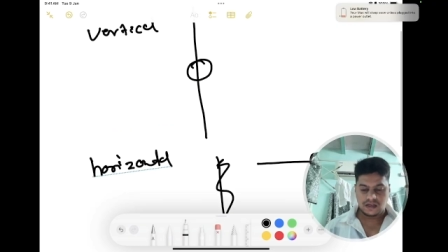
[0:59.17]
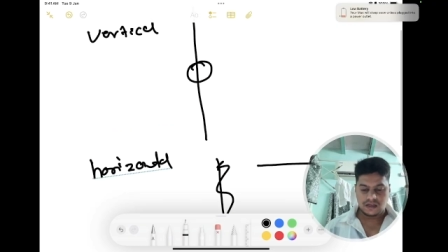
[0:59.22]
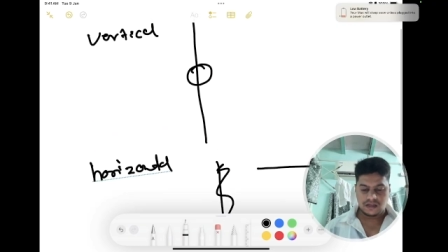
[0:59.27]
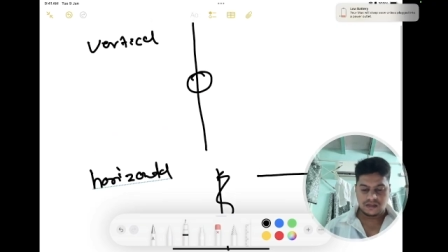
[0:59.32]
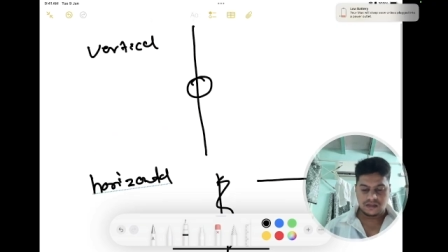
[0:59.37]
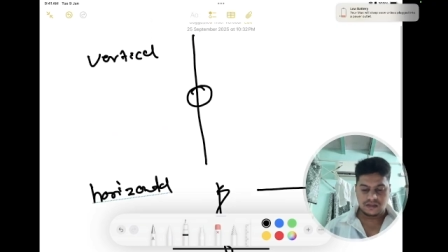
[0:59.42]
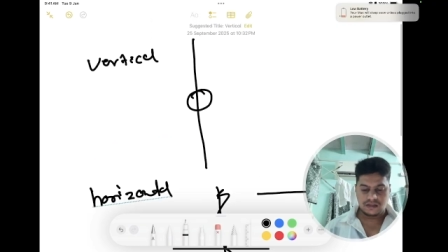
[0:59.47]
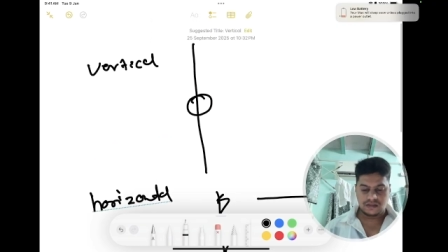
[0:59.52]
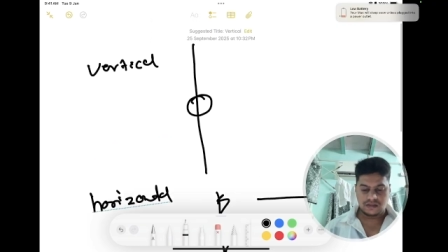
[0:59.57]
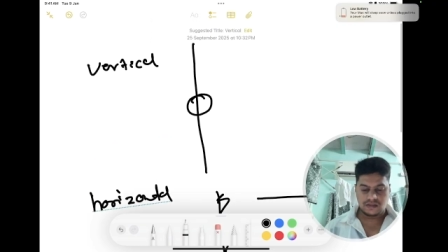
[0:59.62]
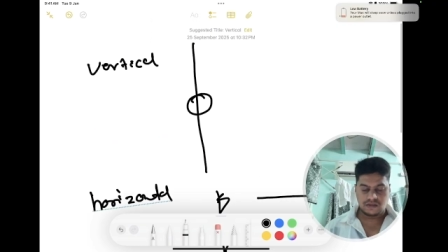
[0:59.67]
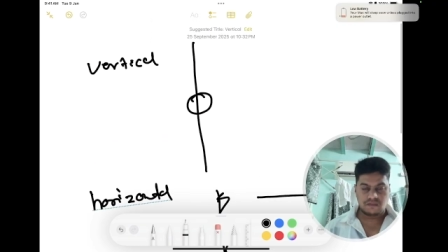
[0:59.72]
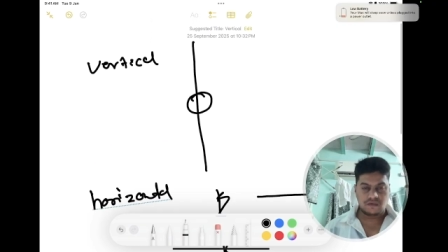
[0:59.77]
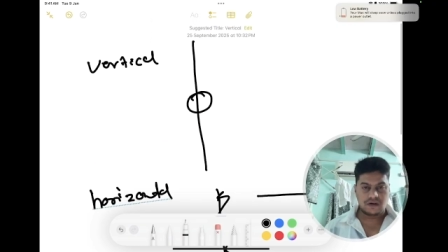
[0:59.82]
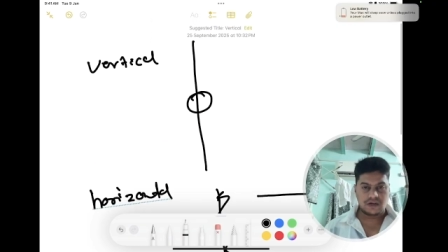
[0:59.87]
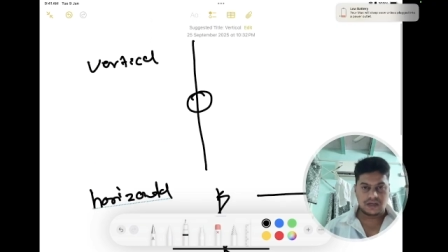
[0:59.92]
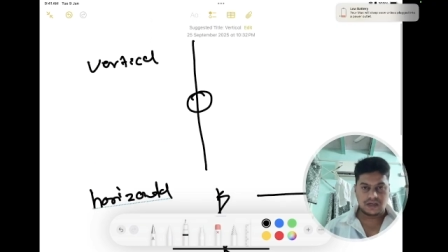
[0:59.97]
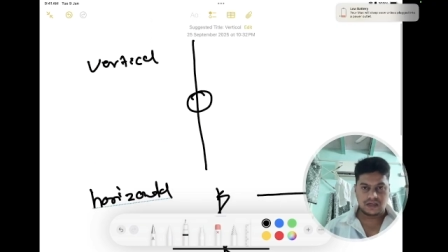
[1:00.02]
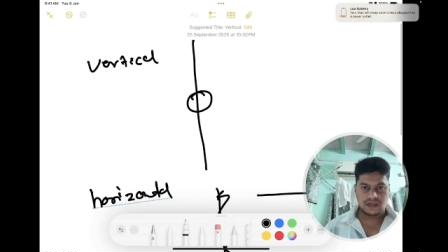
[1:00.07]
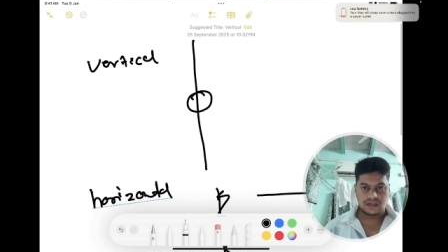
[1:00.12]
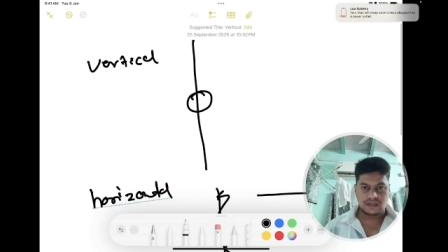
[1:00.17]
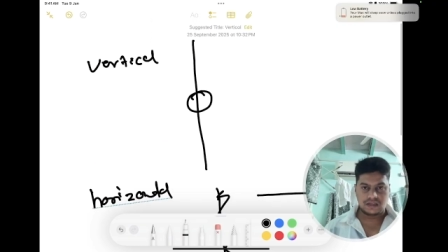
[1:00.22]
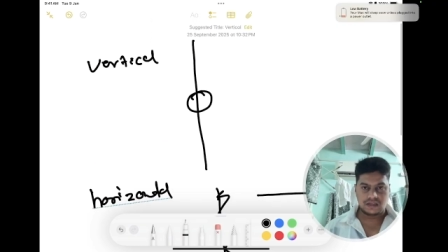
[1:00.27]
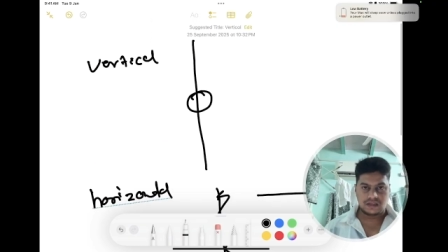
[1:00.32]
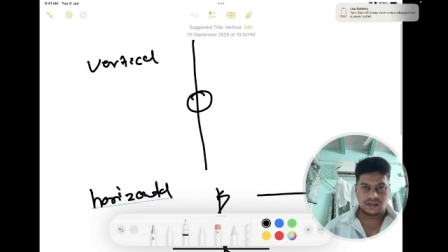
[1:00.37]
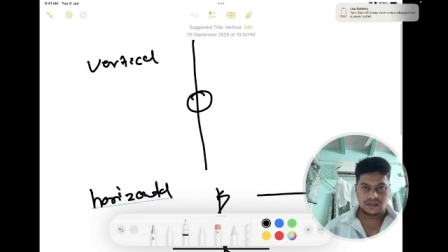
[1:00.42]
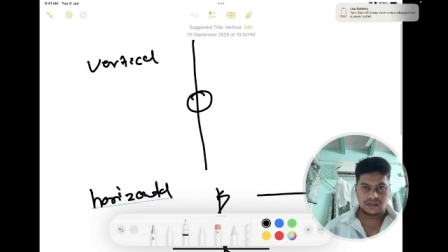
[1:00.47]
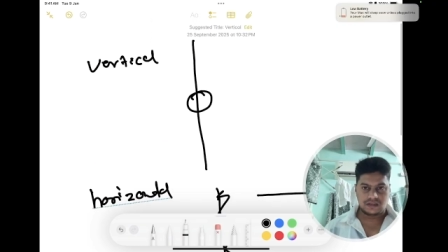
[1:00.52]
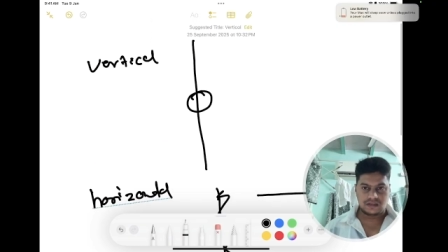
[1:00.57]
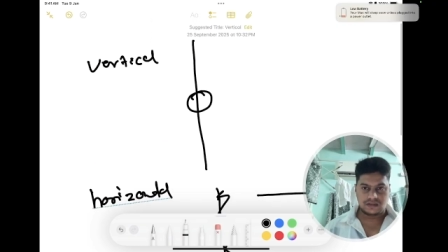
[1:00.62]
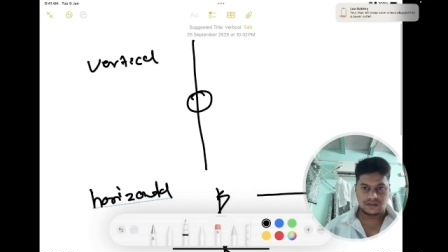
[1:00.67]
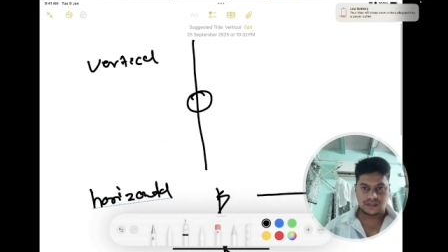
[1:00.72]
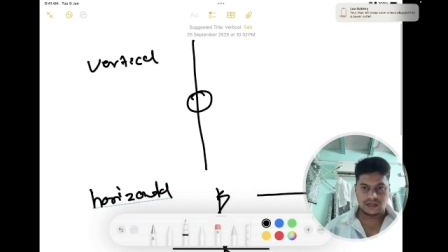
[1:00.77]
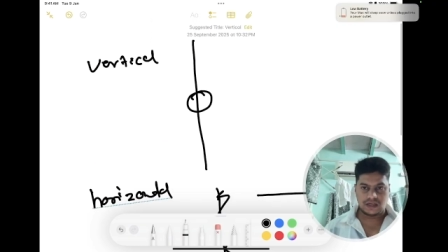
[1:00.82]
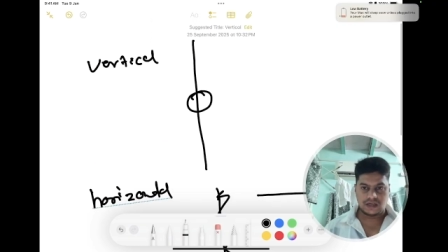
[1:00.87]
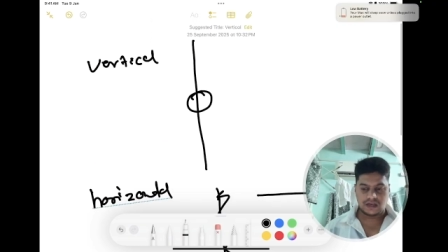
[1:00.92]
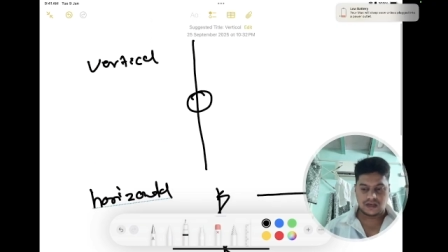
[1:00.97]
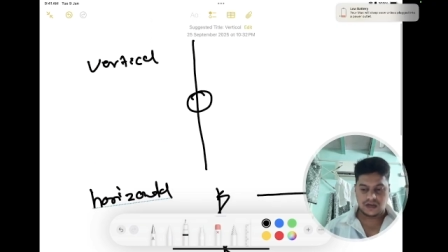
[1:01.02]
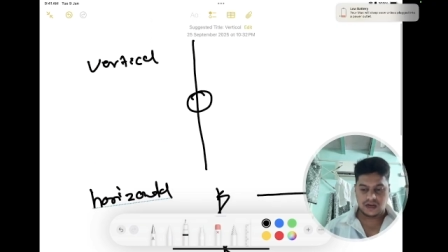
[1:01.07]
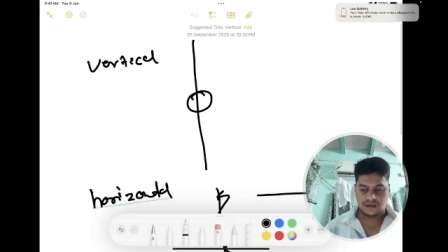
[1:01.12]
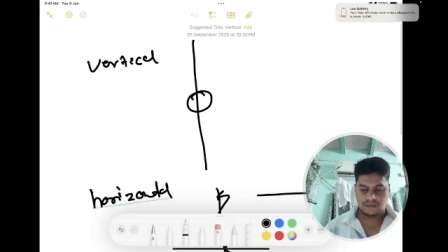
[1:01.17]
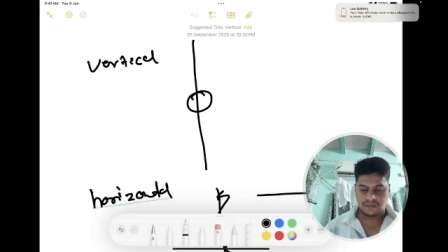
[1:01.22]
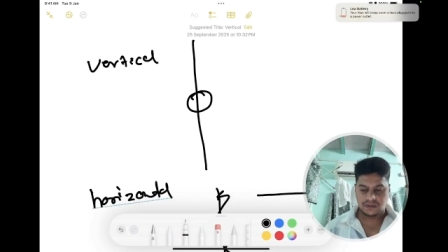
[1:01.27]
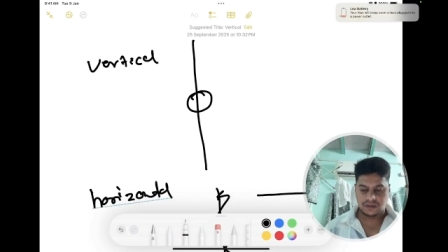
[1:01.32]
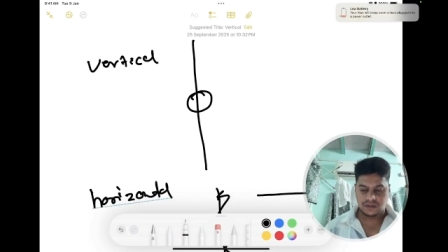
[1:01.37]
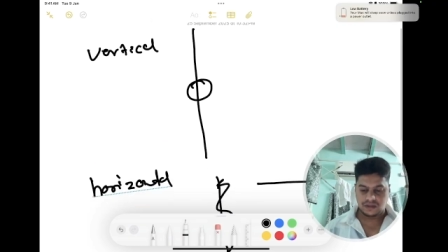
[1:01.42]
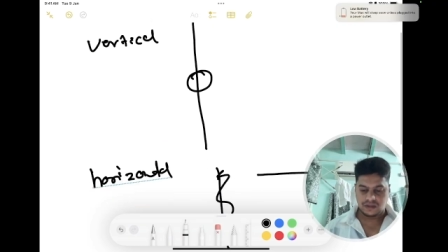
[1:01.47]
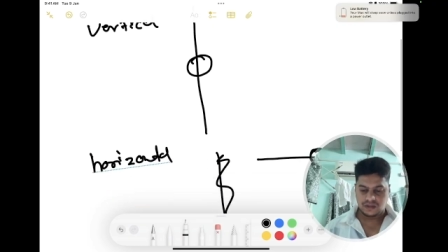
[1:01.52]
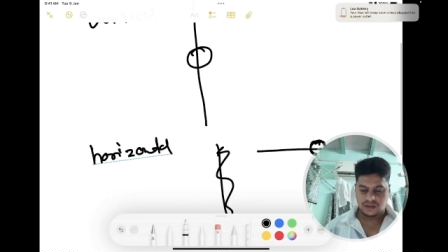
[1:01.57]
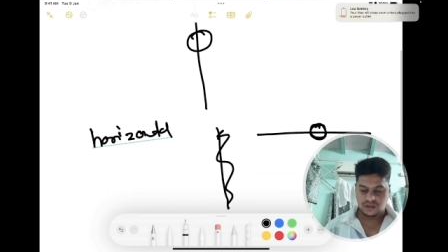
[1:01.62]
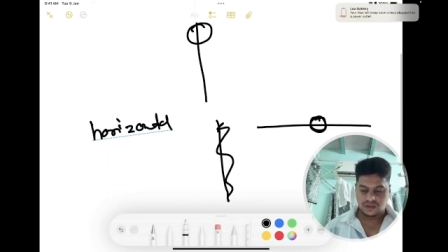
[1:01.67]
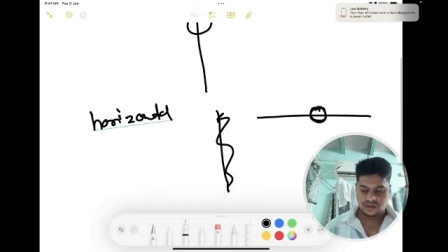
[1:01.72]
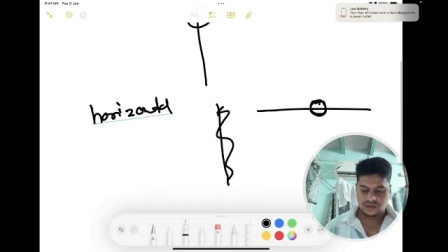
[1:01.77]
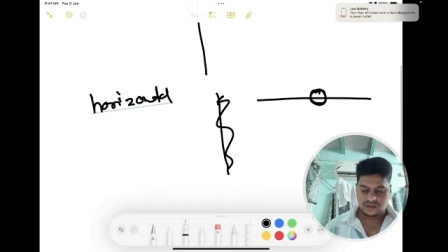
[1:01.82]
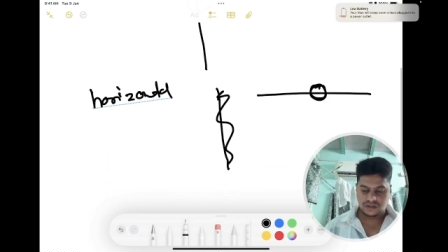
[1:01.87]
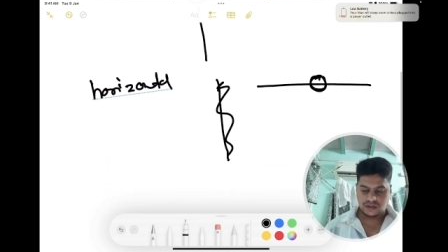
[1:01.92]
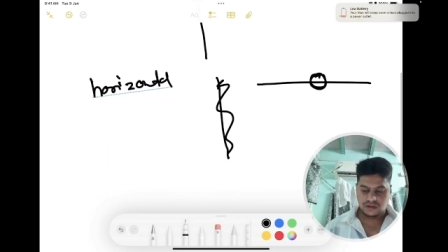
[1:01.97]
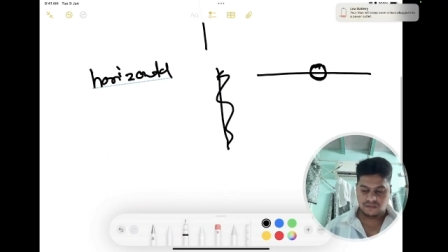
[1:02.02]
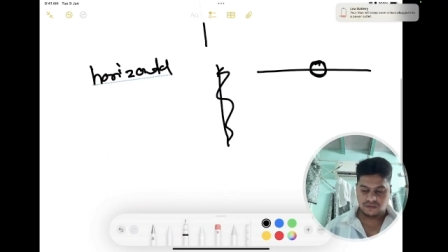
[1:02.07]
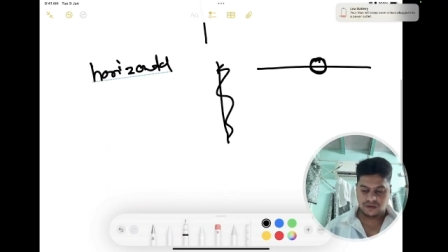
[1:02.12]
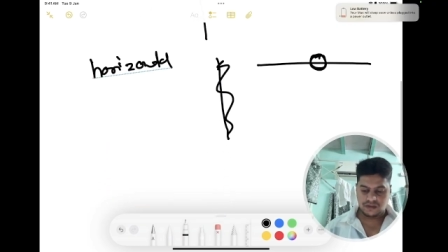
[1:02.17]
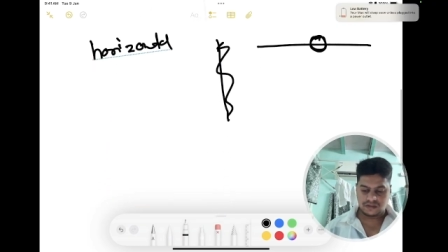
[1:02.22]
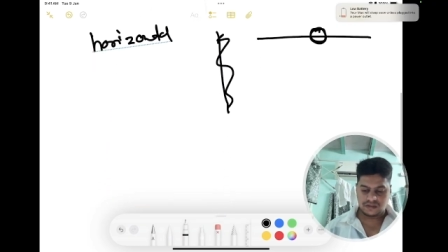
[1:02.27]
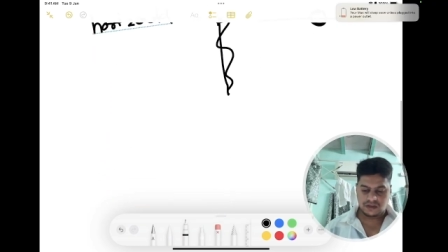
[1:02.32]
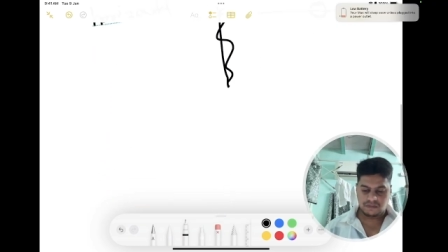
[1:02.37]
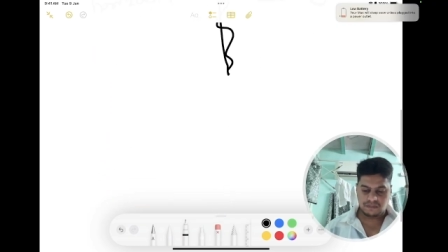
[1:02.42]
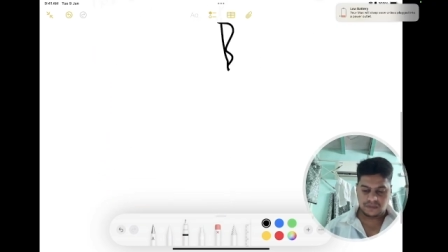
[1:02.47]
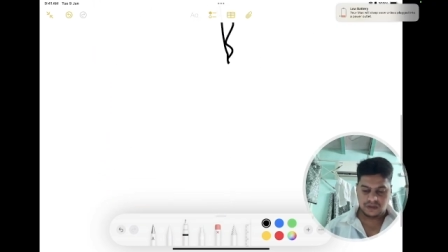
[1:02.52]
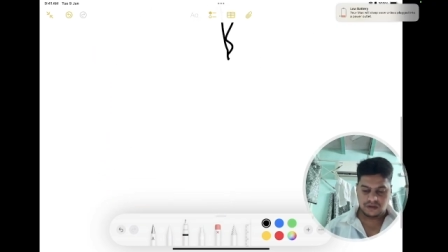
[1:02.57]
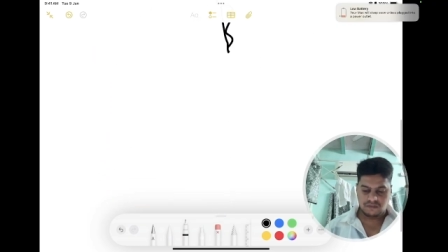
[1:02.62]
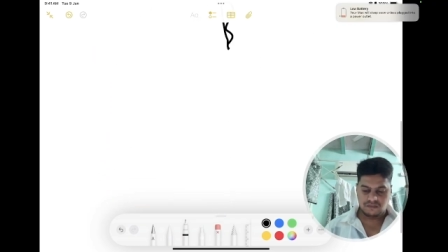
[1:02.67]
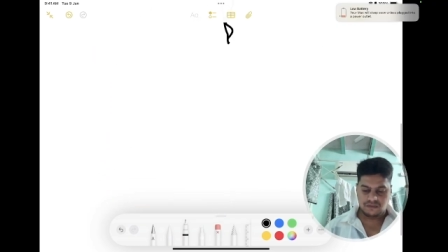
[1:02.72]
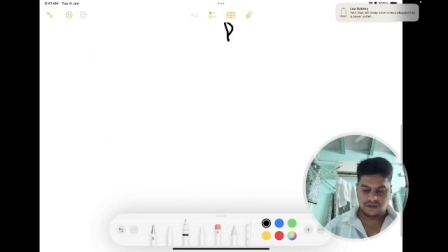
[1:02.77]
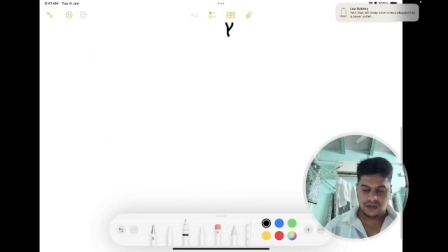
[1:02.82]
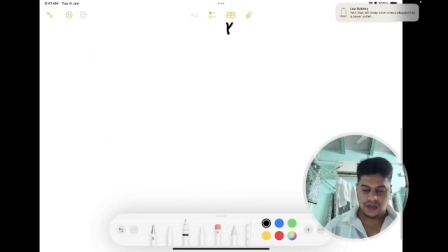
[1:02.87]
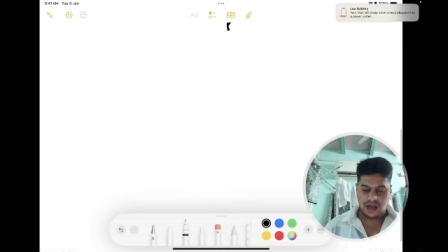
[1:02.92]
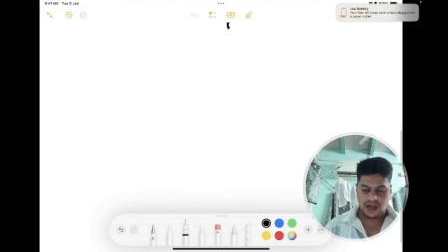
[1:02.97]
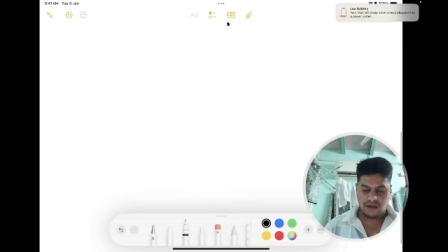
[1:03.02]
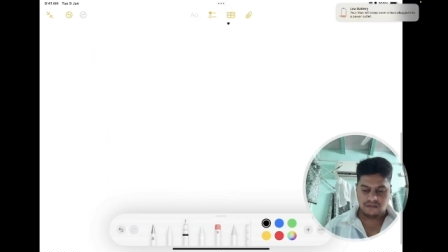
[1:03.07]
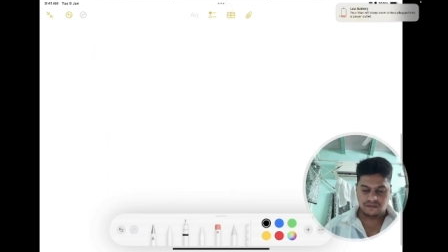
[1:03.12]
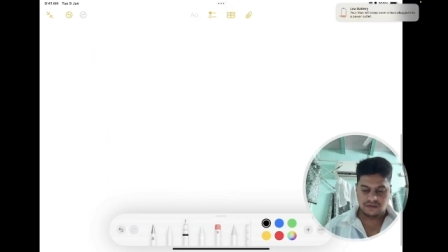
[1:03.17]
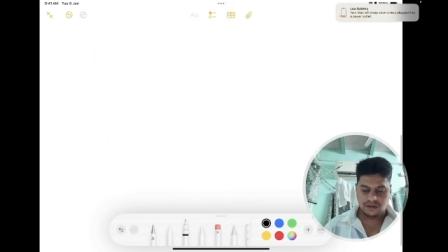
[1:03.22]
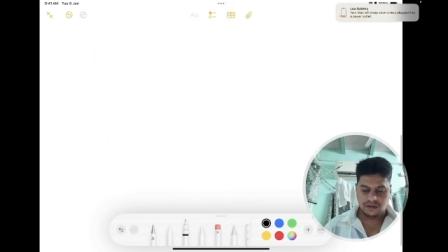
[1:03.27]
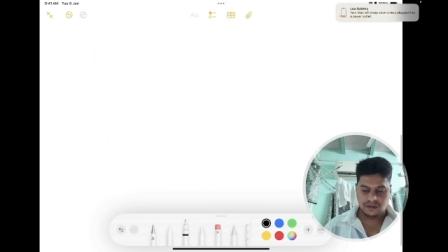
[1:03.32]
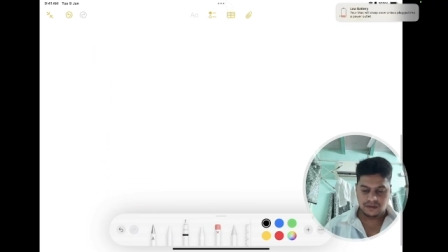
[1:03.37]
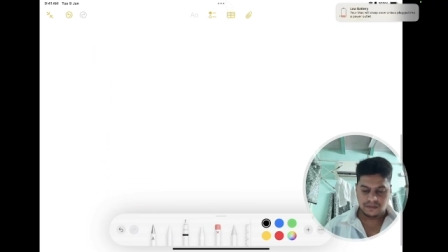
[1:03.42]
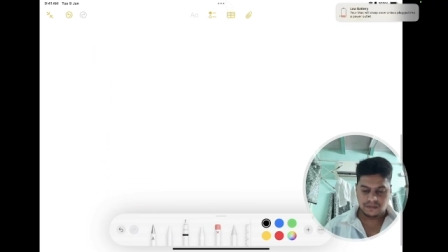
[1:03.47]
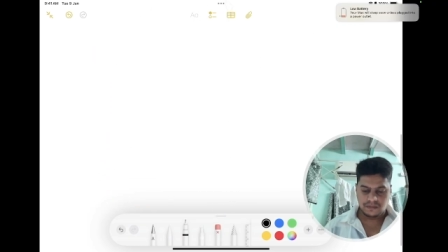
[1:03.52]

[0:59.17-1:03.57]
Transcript: this is the vertical center alignment. Say for example we have a